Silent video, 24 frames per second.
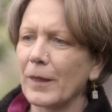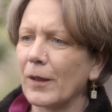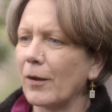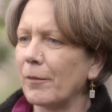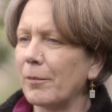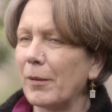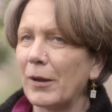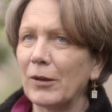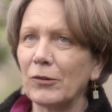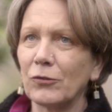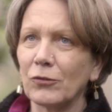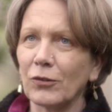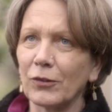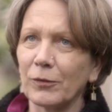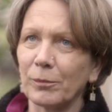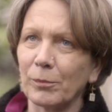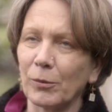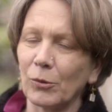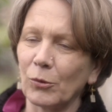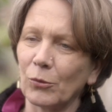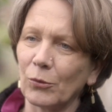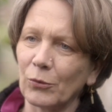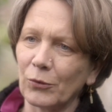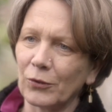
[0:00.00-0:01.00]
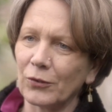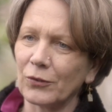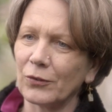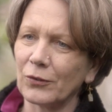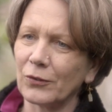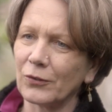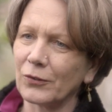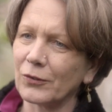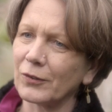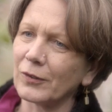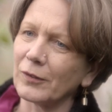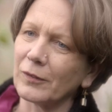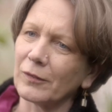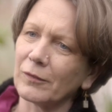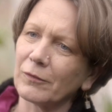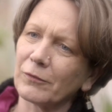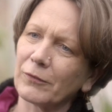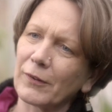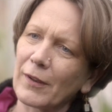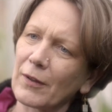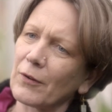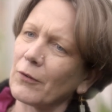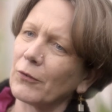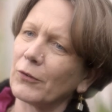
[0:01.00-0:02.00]
herbaceous borders and
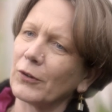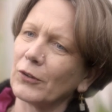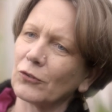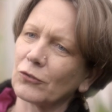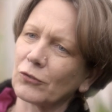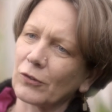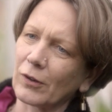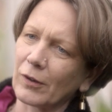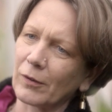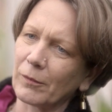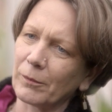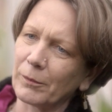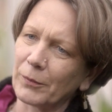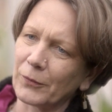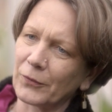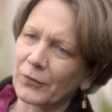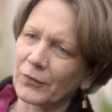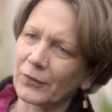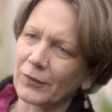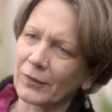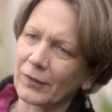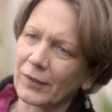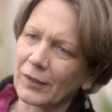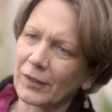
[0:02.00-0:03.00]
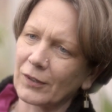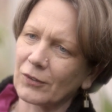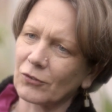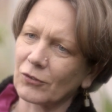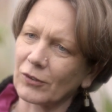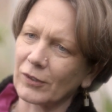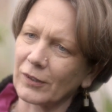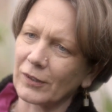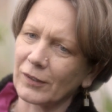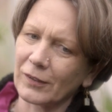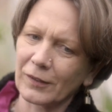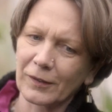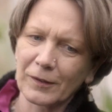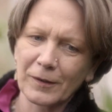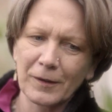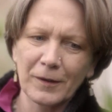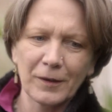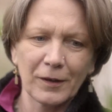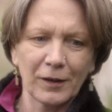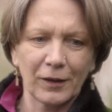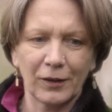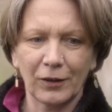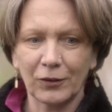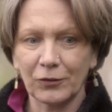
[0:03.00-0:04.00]
flowering shrubs and actually,
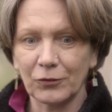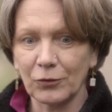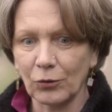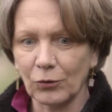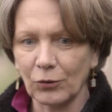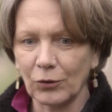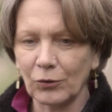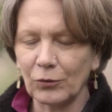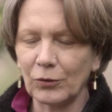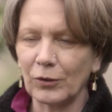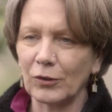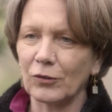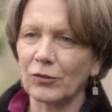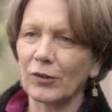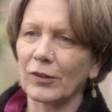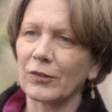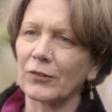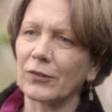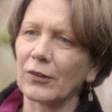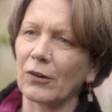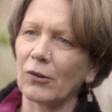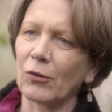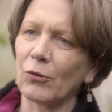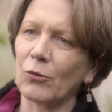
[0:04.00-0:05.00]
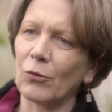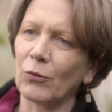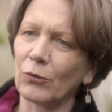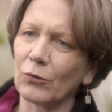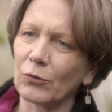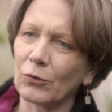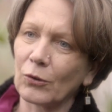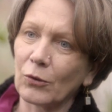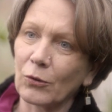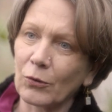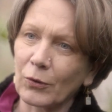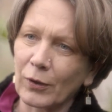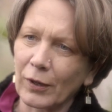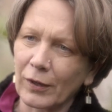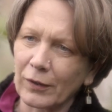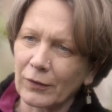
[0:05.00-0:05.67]
and it's not only just a lawn to look